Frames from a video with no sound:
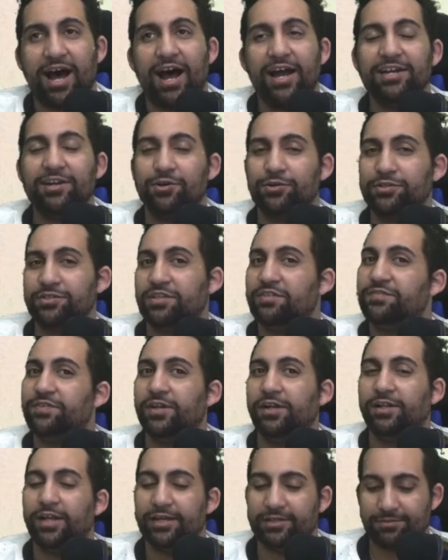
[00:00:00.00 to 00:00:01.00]
I honestly
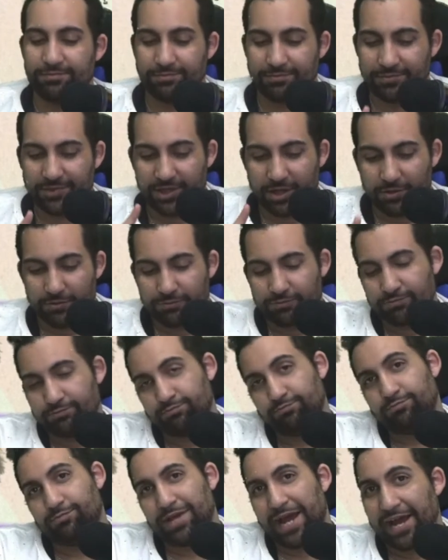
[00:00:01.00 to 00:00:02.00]
feel like
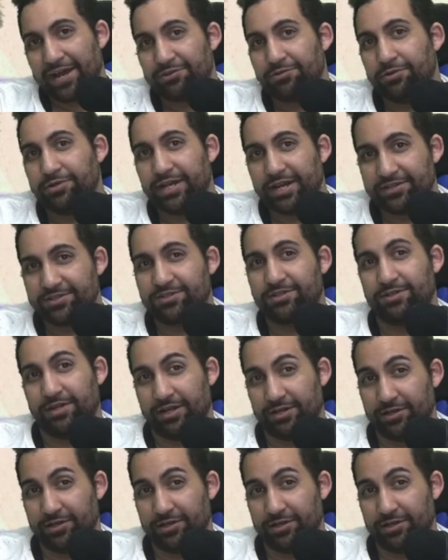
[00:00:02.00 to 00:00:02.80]
aggro decks